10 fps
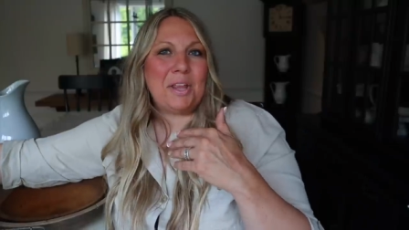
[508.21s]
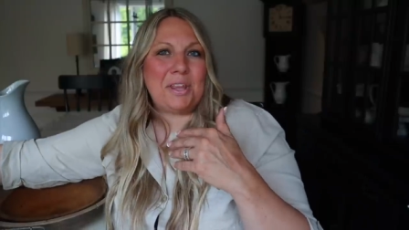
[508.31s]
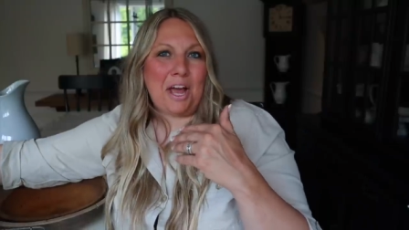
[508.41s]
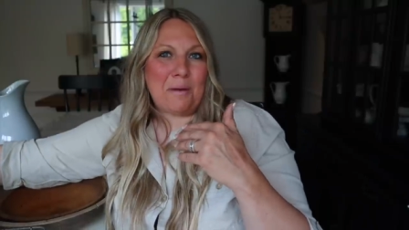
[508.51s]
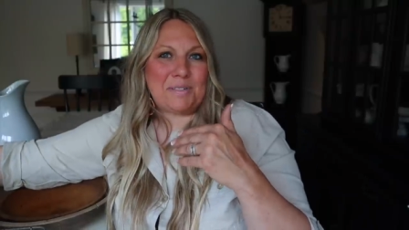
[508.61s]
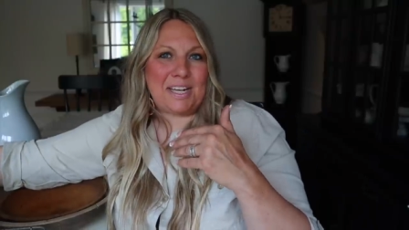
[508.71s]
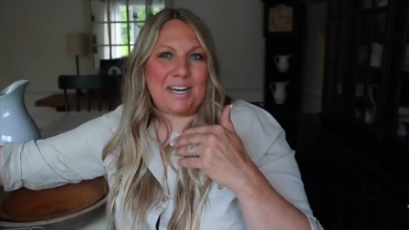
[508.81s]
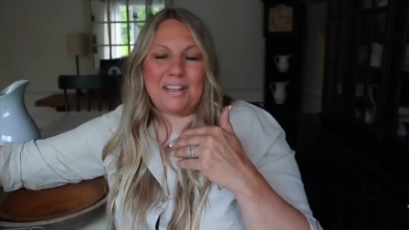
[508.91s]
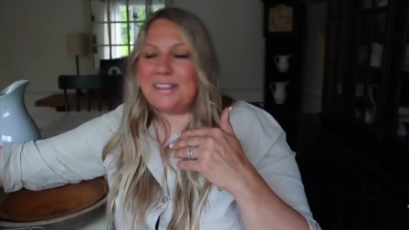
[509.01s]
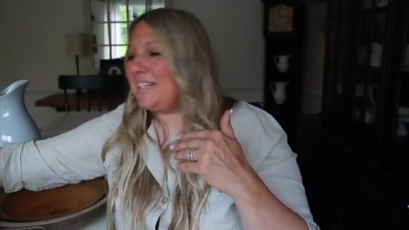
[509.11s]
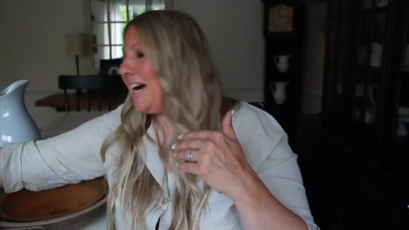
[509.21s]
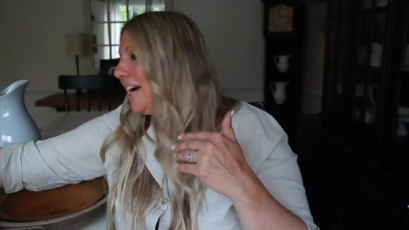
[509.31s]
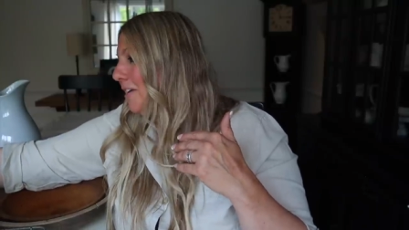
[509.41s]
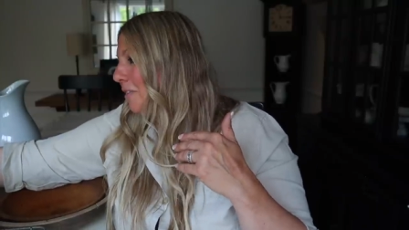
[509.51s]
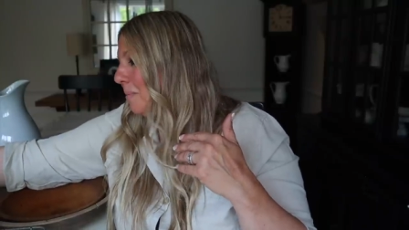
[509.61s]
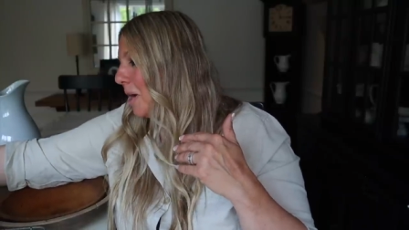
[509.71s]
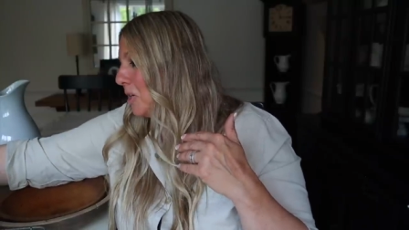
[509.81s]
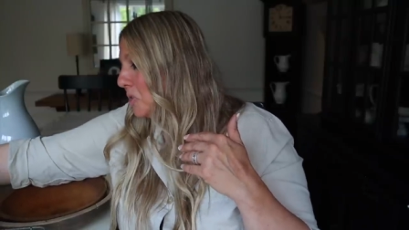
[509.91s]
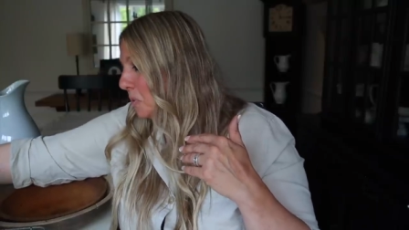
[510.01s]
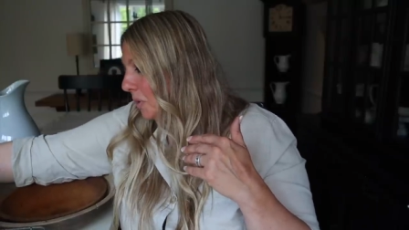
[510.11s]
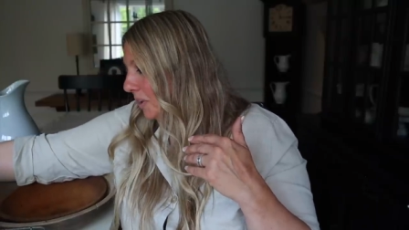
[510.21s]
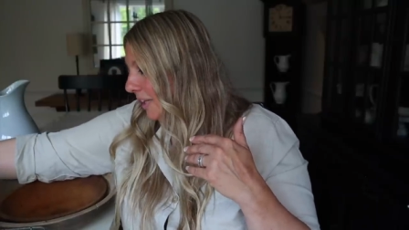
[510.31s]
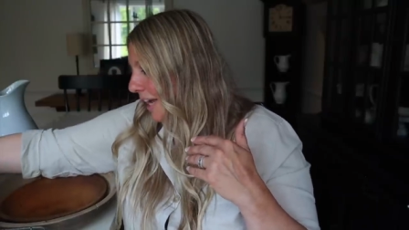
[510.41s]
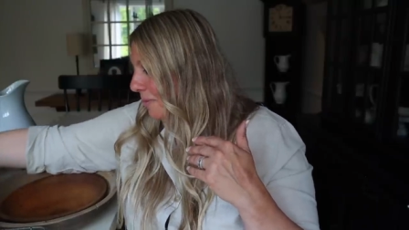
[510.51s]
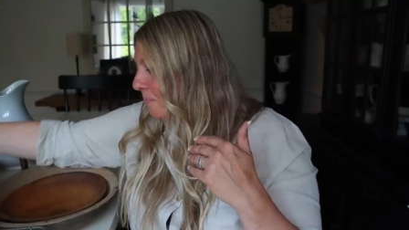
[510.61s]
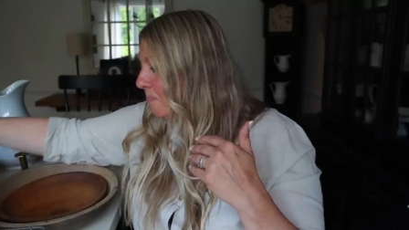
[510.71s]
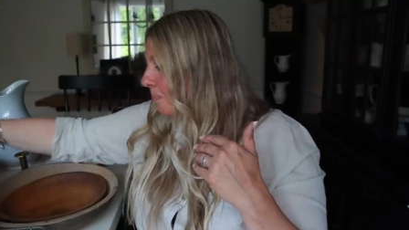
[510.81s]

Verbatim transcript: the update on the dining room shortly.